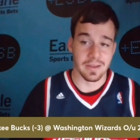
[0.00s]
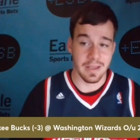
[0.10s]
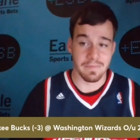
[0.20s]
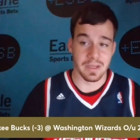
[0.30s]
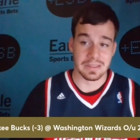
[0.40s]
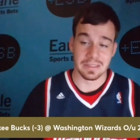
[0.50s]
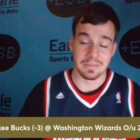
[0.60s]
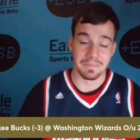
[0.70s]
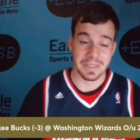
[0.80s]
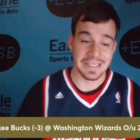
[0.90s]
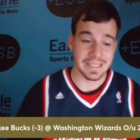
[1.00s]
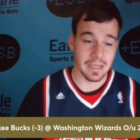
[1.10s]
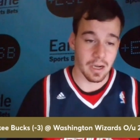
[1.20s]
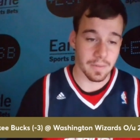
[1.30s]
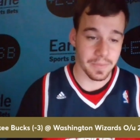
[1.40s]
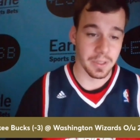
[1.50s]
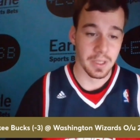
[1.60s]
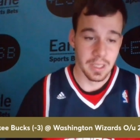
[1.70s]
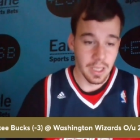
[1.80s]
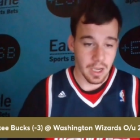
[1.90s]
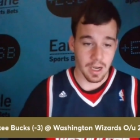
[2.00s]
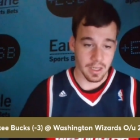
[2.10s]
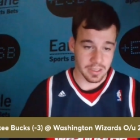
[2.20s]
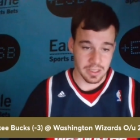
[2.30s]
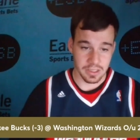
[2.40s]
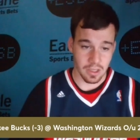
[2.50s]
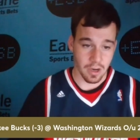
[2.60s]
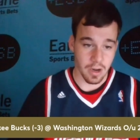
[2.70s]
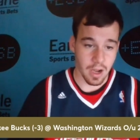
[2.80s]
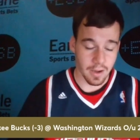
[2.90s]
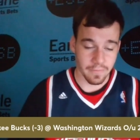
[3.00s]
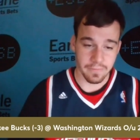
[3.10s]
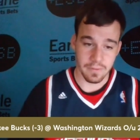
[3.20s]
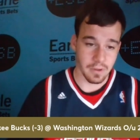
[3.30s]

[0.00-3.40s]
They've been just beat up to start off,